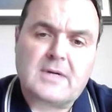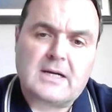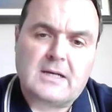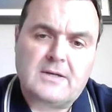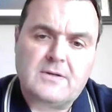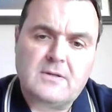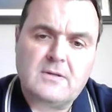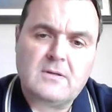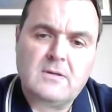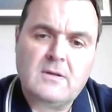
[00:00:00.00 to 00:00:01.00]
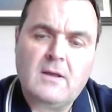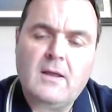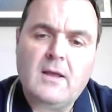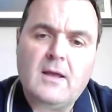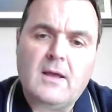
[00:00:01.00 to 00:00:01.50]
Ireland.
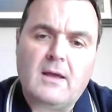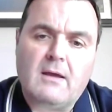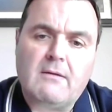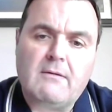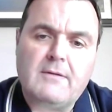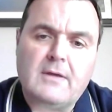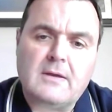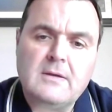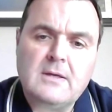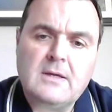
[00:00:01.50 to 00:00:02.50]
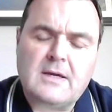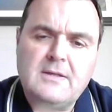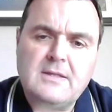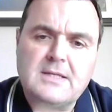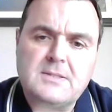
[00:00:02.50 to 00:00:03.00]
And I
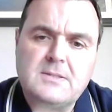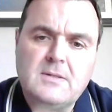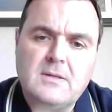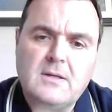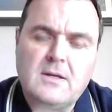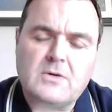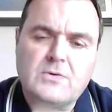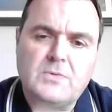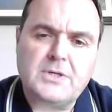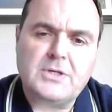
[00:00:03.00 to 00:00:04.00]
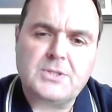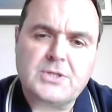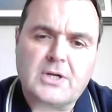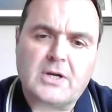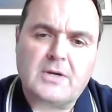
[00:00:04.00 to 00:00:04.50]
think that's a growing
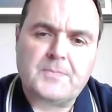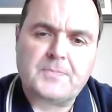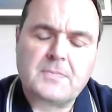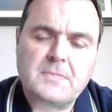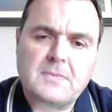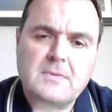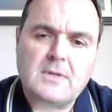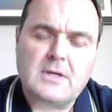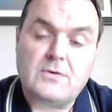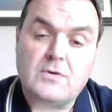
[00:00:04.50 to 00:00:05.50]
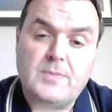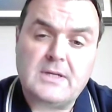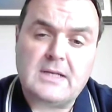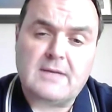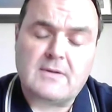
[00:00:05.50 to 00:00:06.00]
concern at
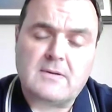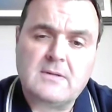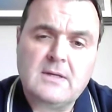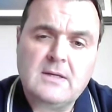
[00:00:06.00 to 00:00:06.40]
European level